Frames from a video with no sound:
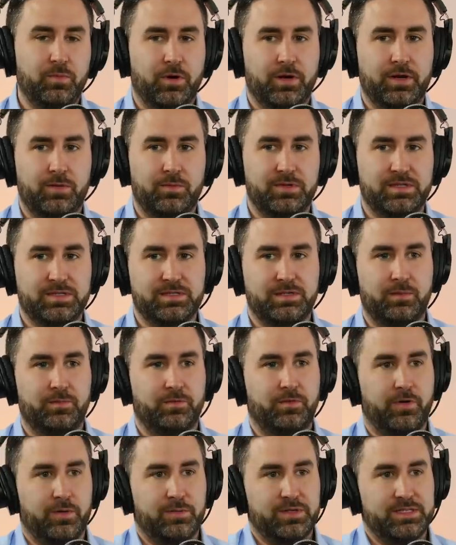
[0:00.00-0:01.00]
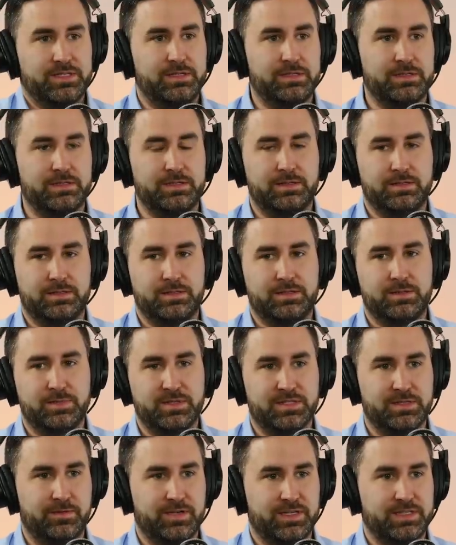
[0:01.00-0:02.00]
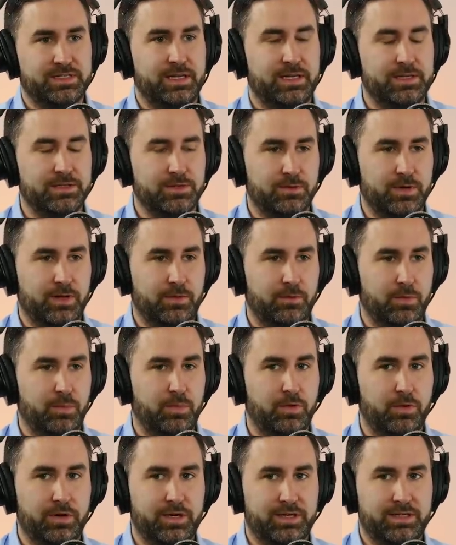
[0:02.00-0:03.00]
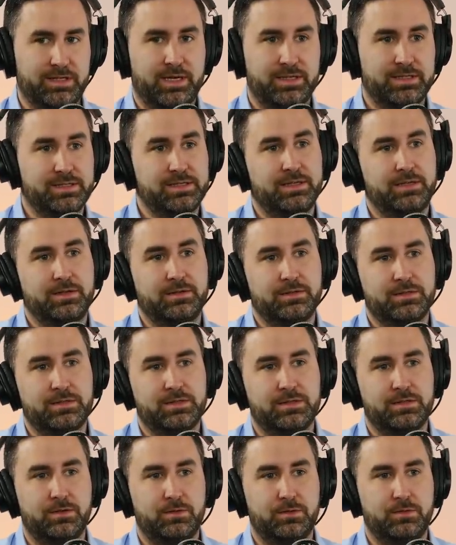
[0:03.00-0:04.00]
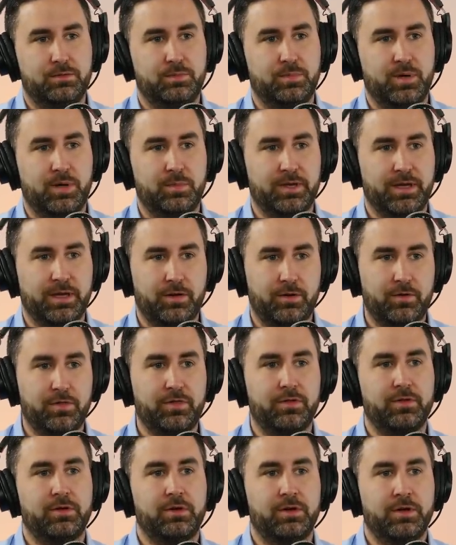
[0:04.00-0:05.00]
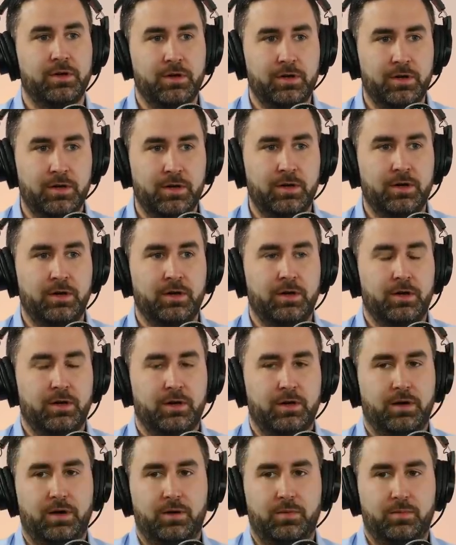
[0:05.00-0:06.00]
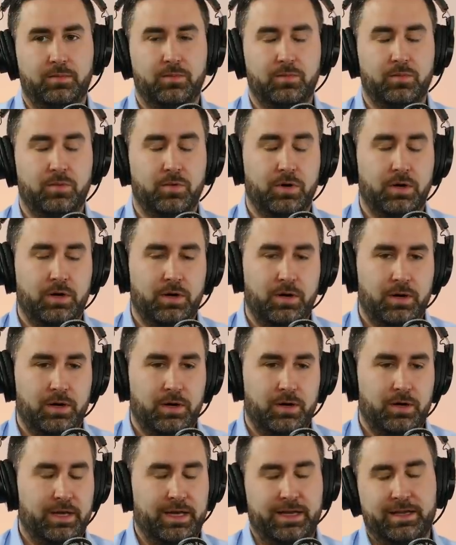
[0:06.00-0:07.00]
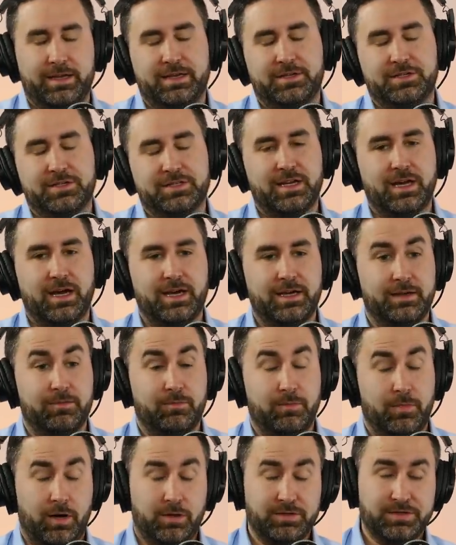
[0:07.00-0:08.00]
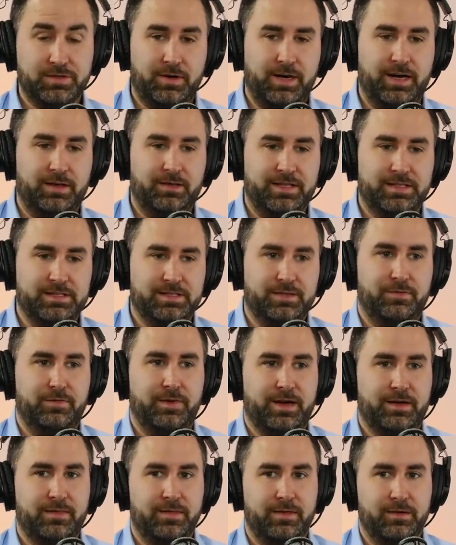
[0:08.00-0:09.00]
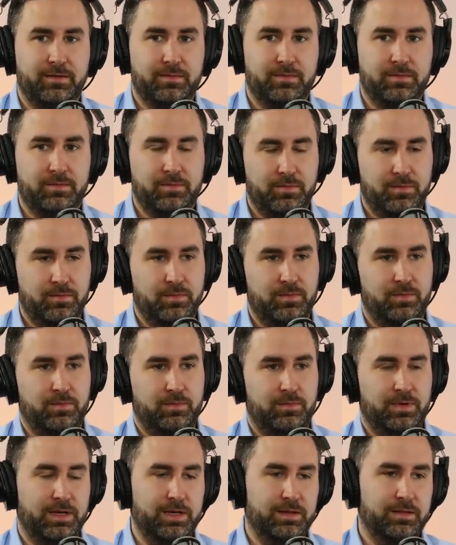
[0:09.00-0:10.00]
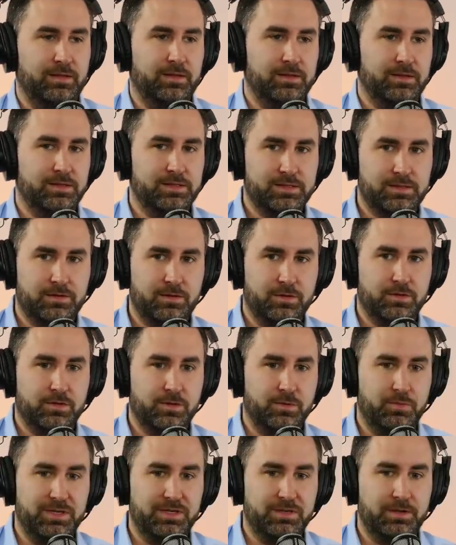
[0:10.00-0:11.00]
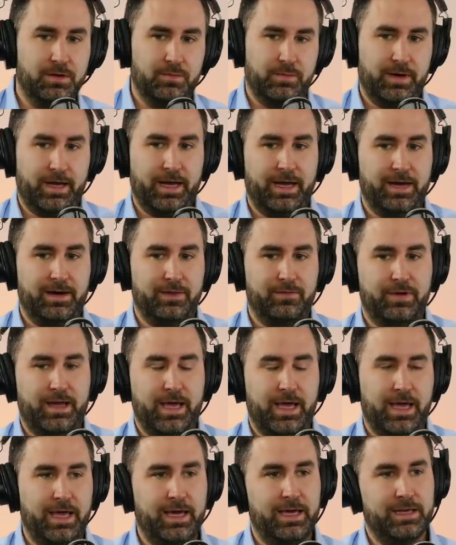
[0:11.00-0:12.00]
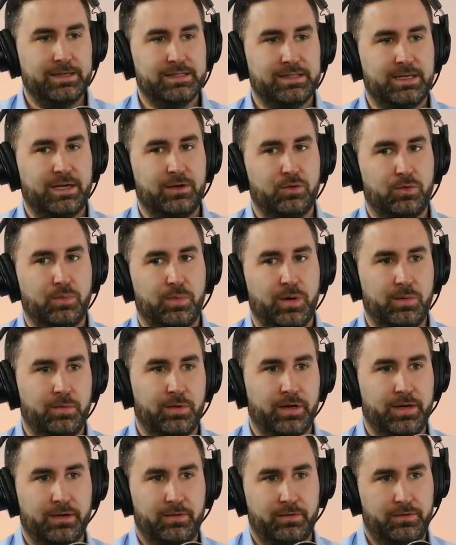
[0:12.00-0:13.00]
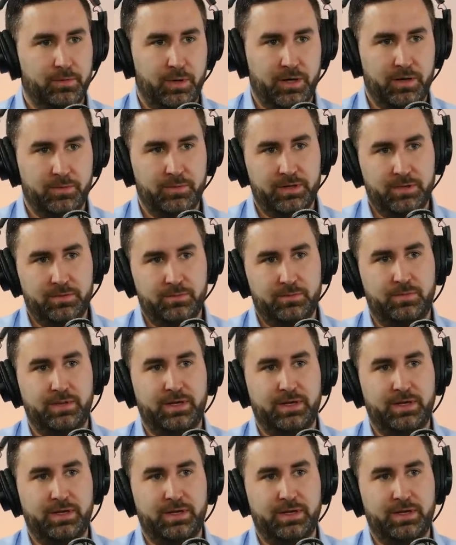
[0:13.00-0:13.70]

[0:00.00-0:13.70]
working with some pharmacies in specific states around reporting testing to public health. Mm-hmm. Um, it just it also highlights the fact that in this country we don't have a single public health department.